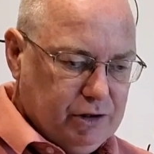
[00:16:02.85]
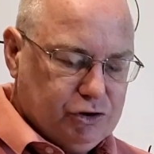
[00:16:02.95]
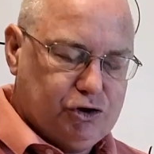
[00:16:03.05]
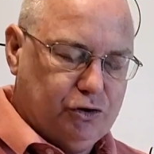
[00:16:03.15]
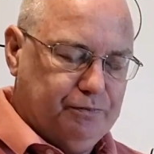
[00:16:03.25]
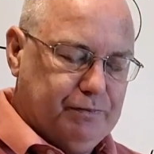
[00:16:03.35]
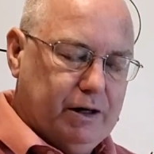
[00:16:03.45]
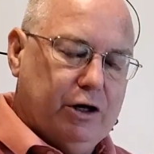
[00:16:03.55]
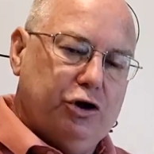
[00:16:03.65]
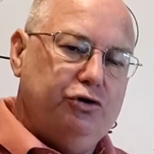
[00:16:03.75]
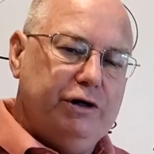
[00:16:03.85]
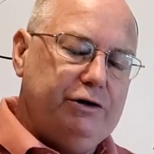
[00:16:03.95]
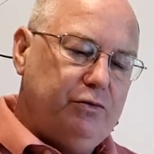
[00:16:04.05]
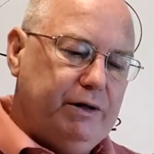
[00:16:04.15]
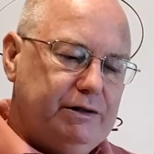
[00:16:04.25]
so you
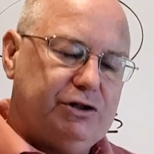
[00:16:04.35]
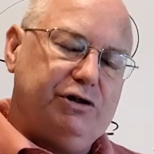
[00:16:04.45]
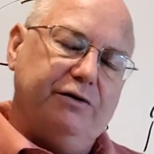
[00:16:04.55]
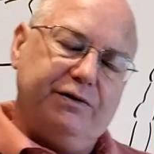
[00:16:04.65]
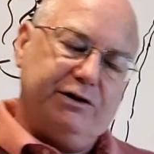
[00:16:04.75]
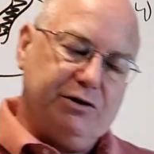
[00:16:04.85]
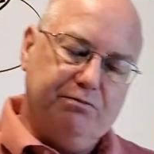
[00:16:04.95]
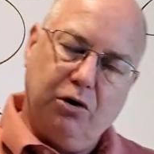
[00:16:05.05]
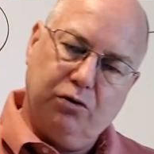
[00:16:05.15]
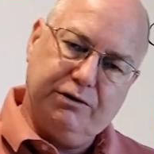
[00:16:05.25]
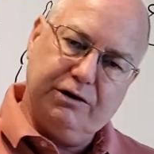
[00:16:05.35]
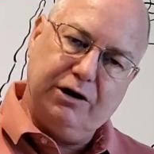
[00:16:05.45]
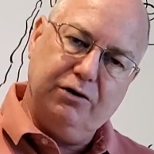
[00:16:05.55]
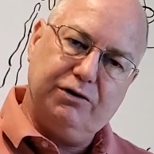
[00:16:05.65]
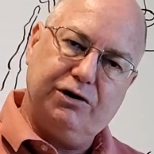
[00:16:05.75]
need to read the stuff that's in bold in the
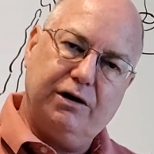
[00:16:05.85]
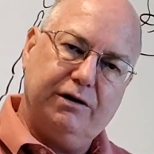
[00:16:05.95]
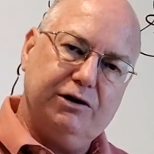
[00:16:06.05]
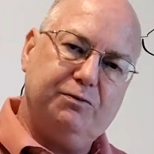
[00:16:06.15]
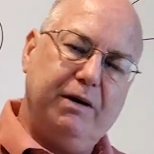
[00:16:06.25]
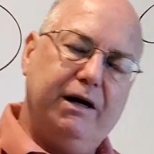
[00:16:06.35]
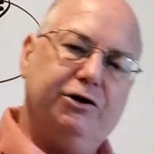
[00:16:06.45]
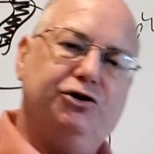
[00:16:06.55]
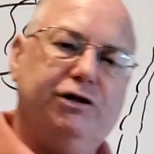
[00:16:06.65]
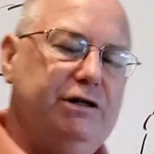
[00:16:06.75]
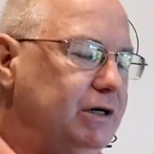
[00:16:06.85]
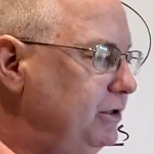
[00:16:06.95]
note set on this page. You need to